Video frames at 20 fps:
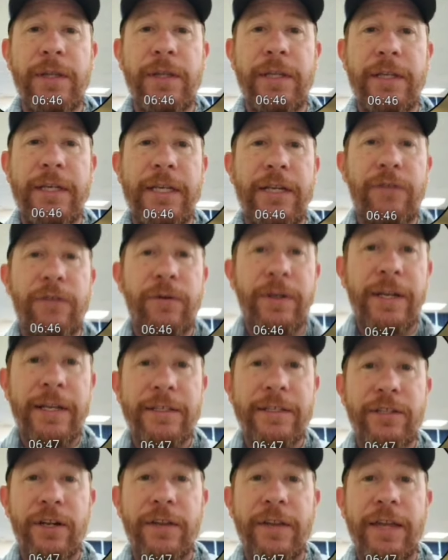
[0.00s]

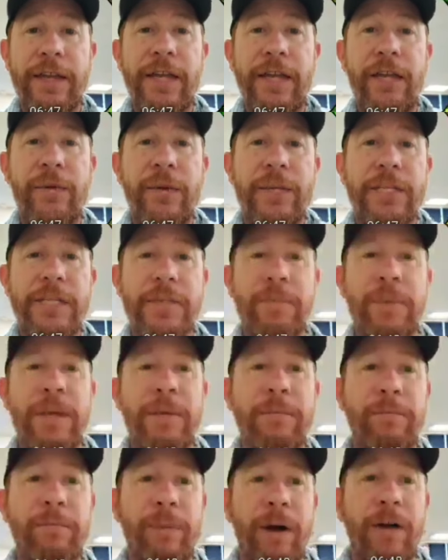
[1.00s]
the increased
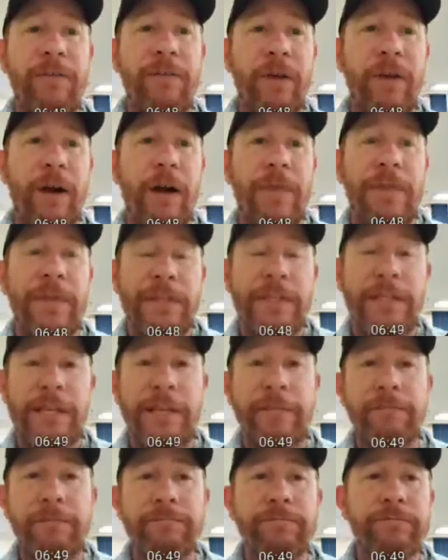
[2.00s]
speed buff on the
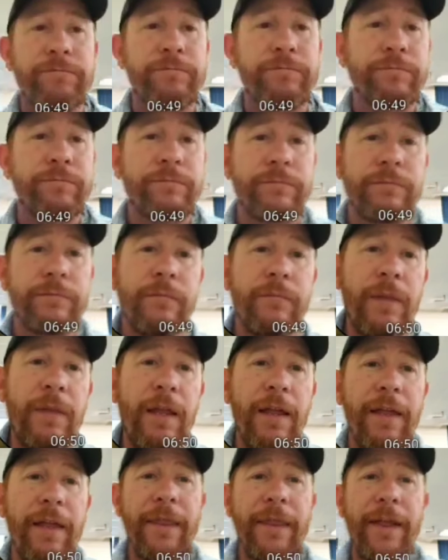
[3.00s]
team,
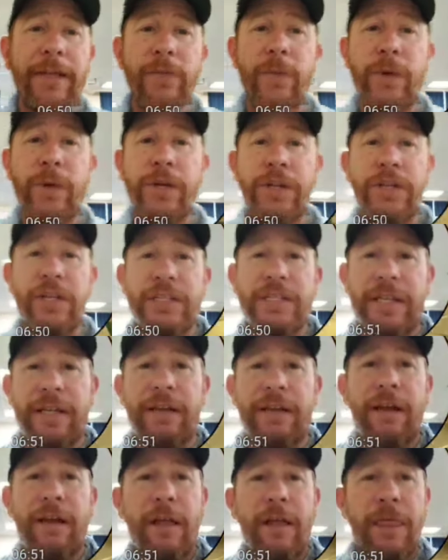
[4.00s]
and that's where you can see
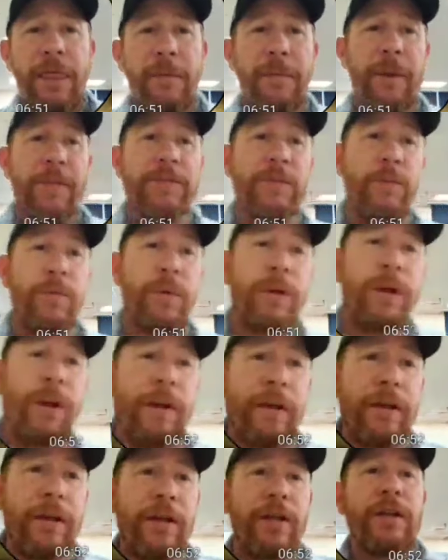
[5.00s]
the buffs going on.
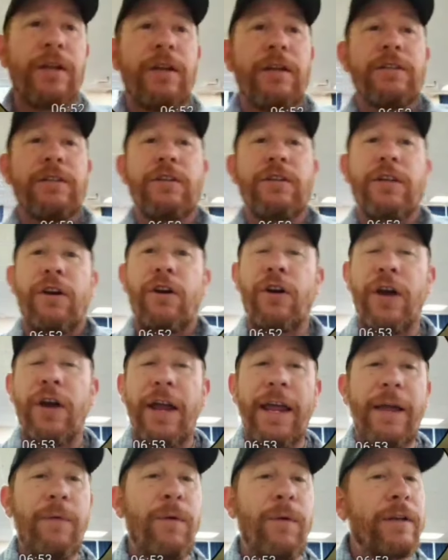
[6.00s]
Her
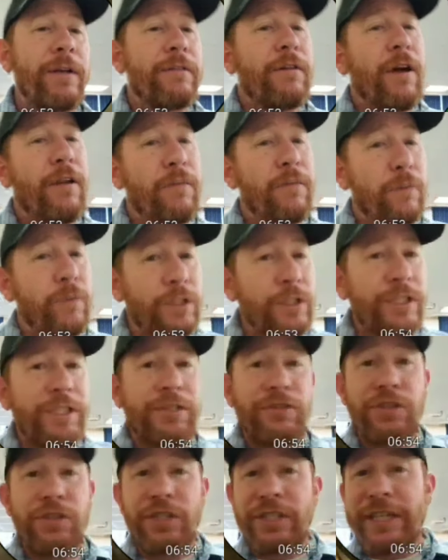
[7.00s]
A1, unfortunately,
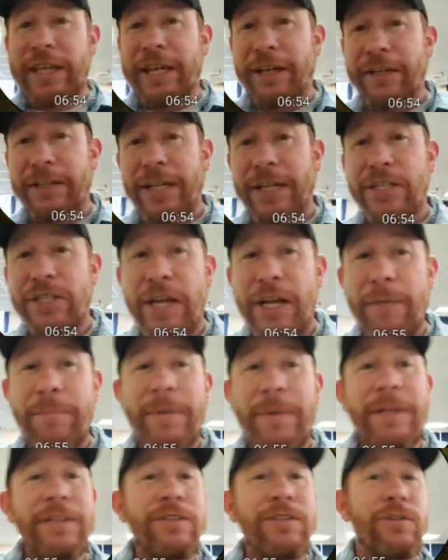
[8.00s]
just killed that
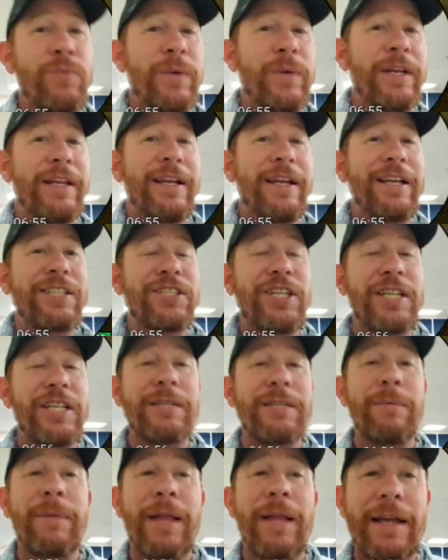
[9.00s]
champion, so we didn't get a chance
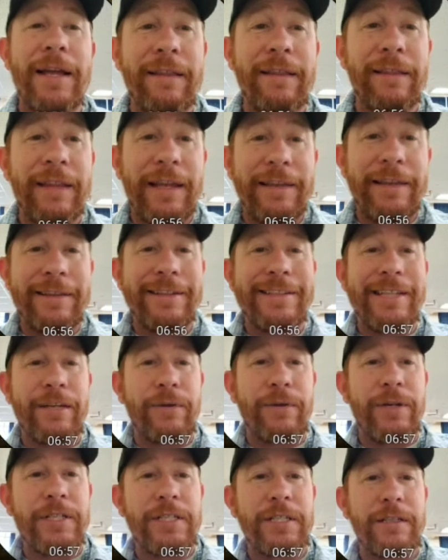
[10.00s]
to land the
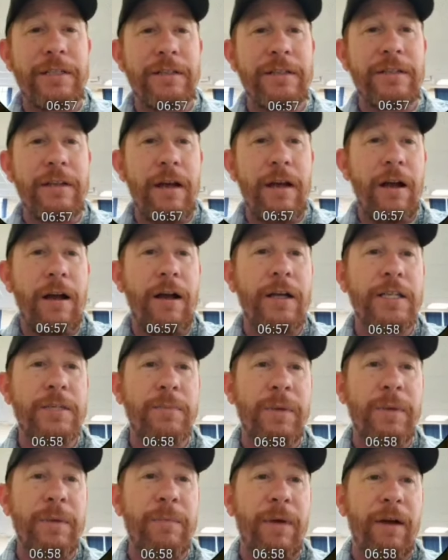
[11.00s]
decreased
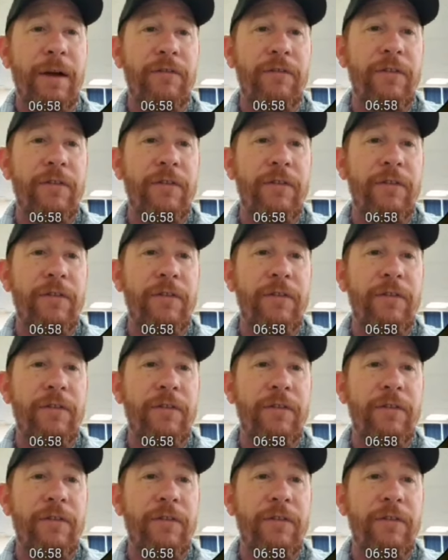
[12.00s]
speed buff.